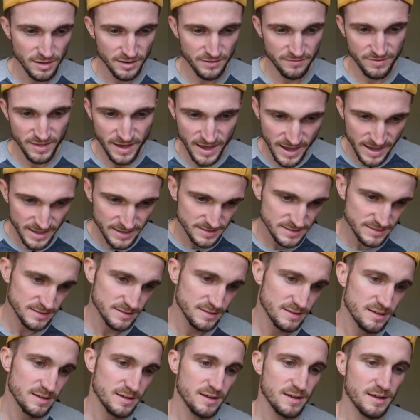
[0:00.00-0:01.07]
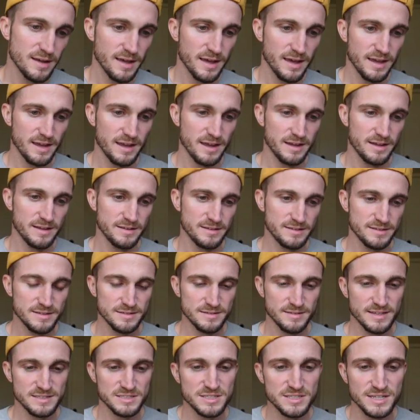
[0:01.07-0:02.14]
of that. And
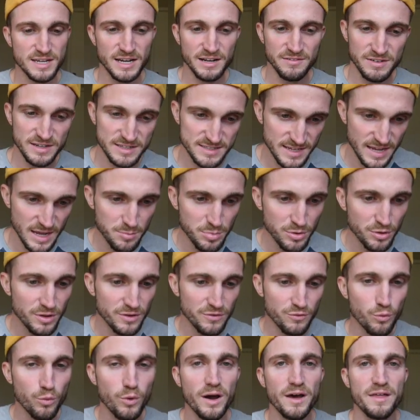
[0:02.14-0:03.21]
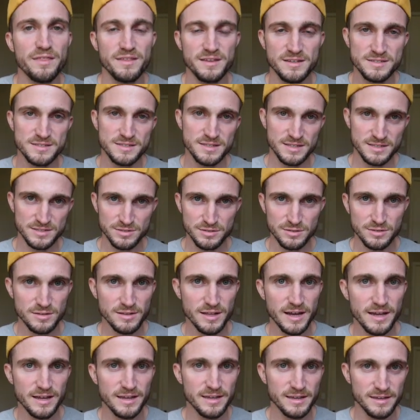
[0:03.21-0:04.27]
that's just kind of an example of what these things look
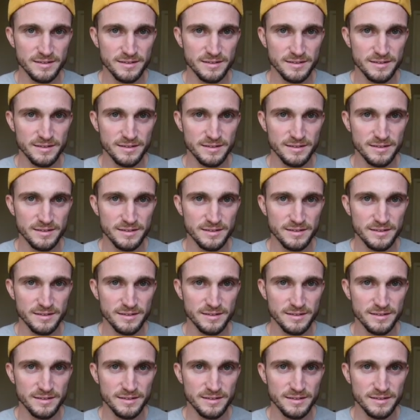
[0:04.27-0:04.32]
like